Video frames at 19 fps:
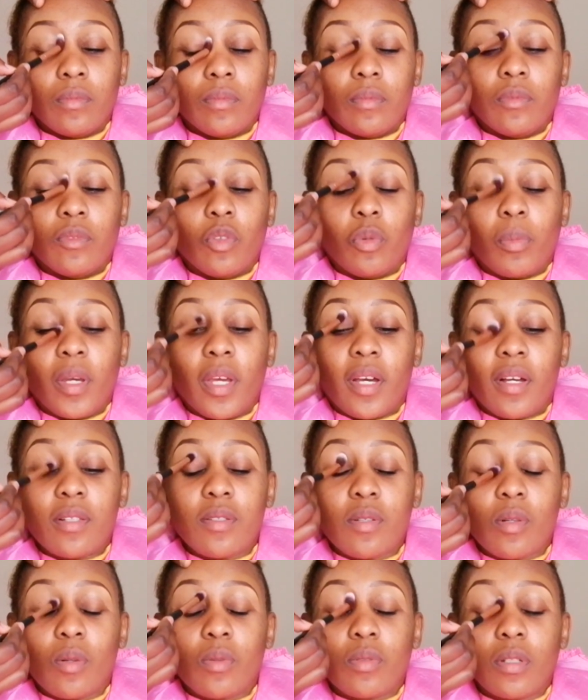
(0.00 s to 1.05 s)
and you don't
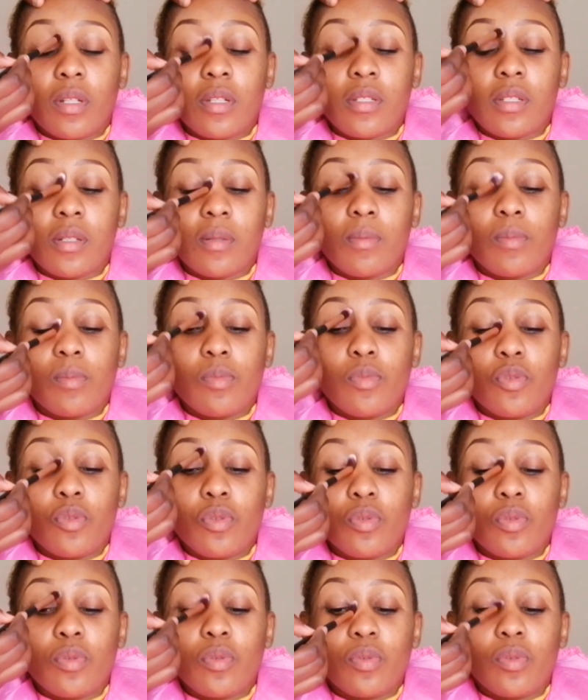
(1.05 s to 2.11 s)
have all the time to
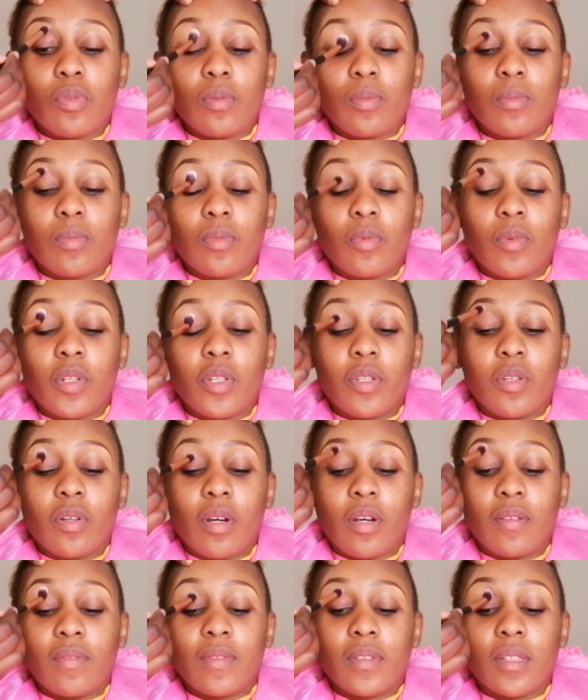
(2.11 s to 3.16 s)
like stay here
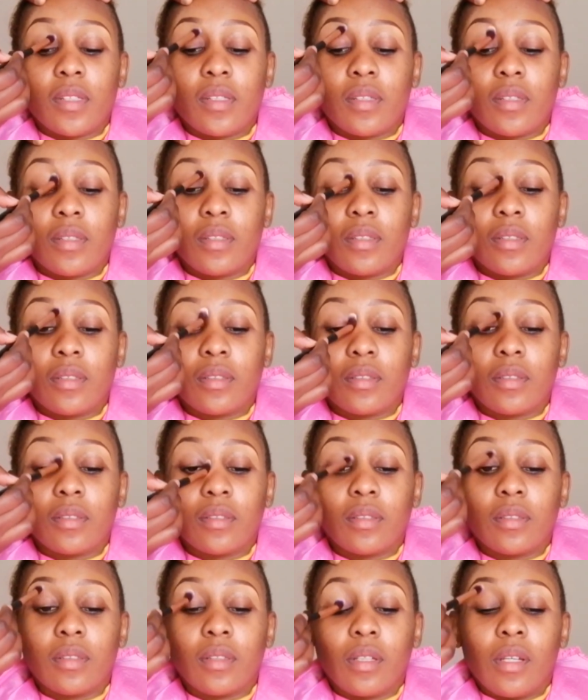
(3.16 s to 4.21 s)
doing one
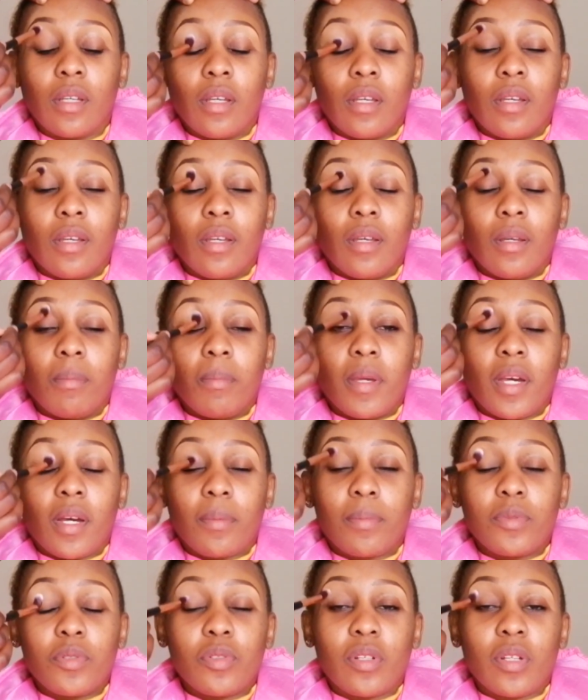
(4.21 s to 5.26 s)
client.
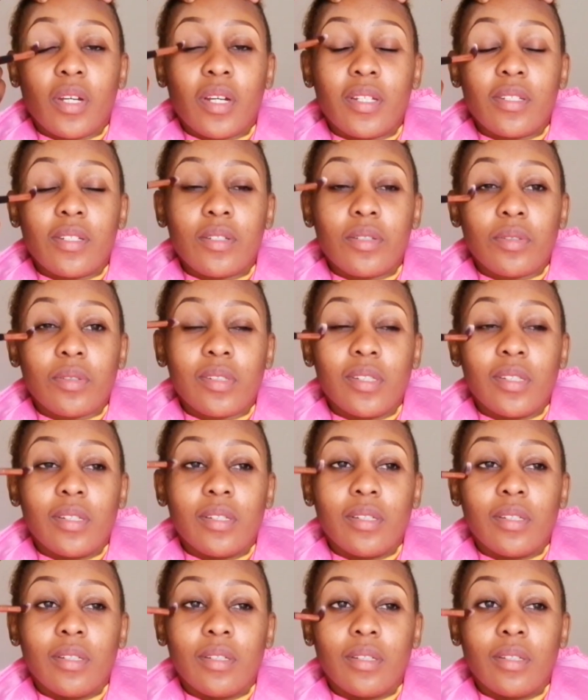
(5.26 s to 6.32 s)
So you have to like
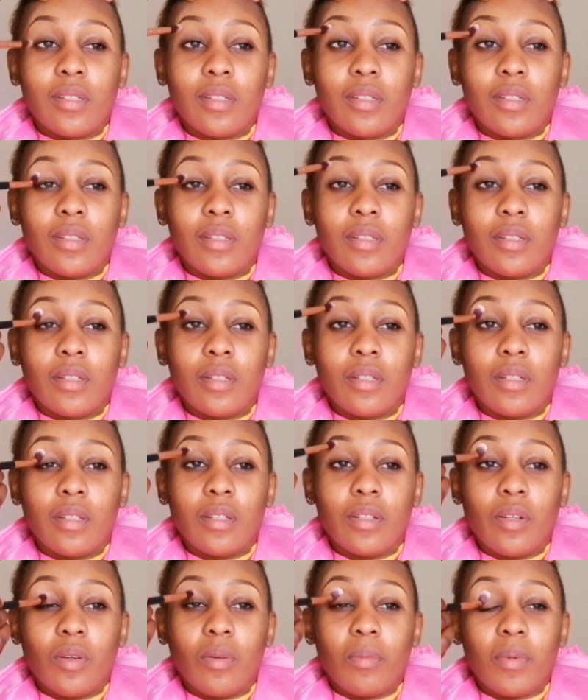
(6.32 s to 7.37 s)
just take your
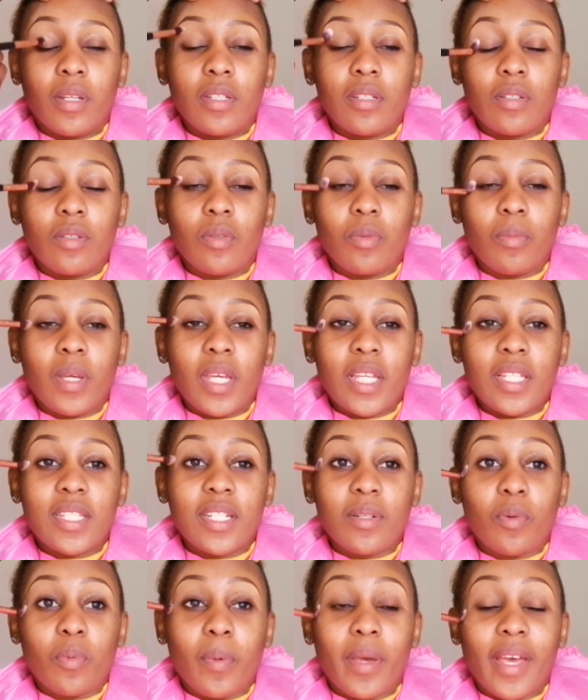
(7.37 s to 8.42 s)
time while doing it, but just
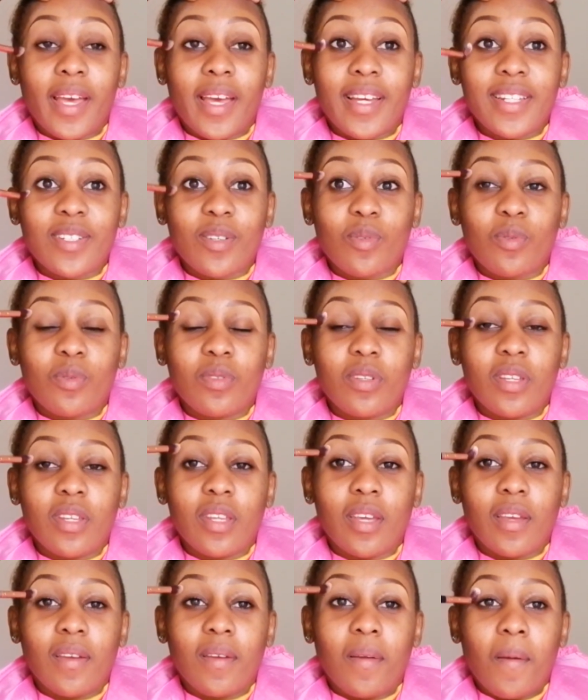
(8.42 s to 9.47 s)
do it
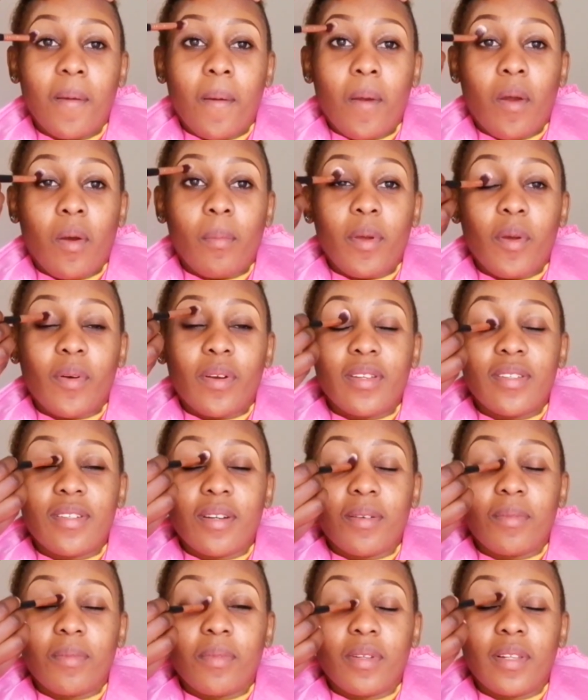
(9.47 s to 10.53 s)
perfectly. So what I'm
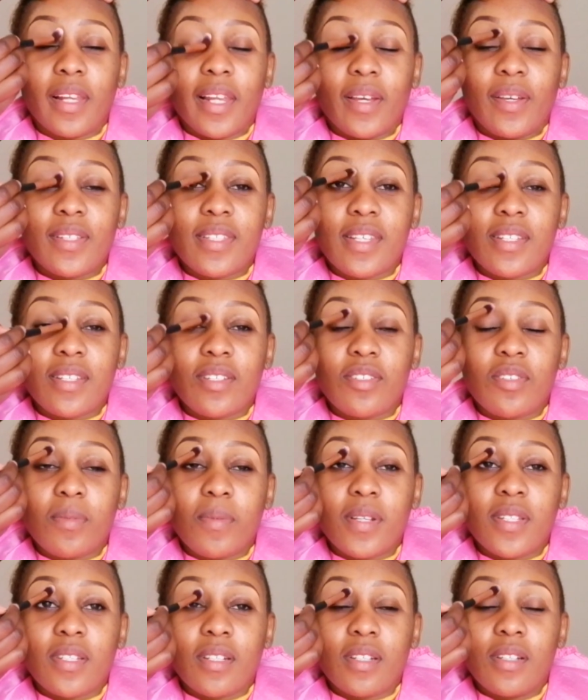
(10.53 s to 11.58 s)
doing is blending
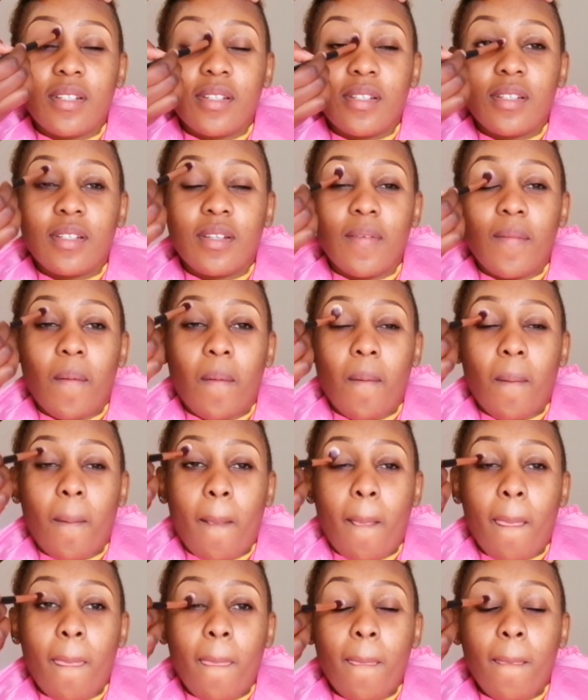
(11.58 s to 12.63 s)
out the excess
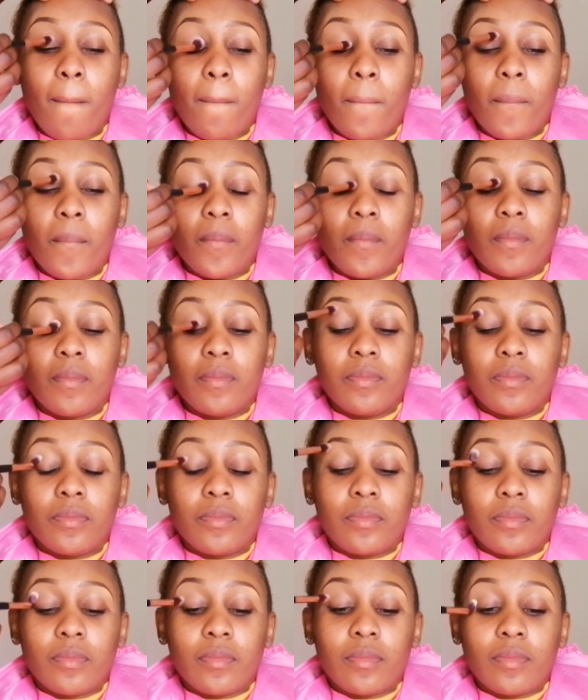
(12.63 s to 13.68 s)
product
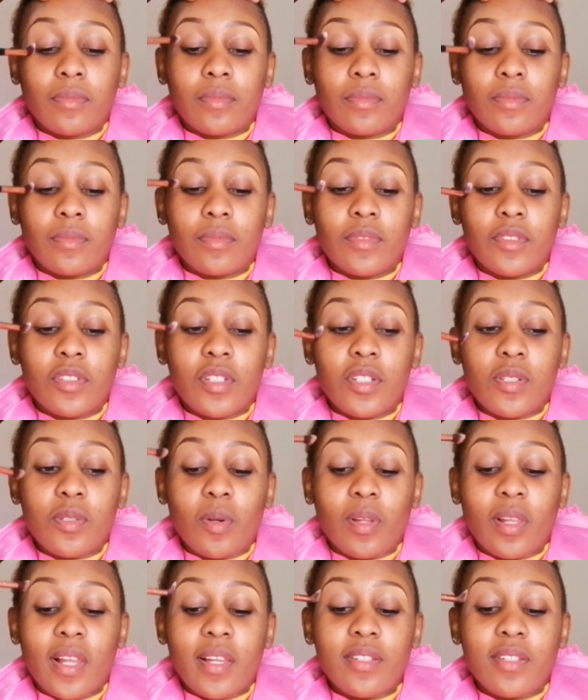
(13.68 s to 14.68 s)
onto her skin,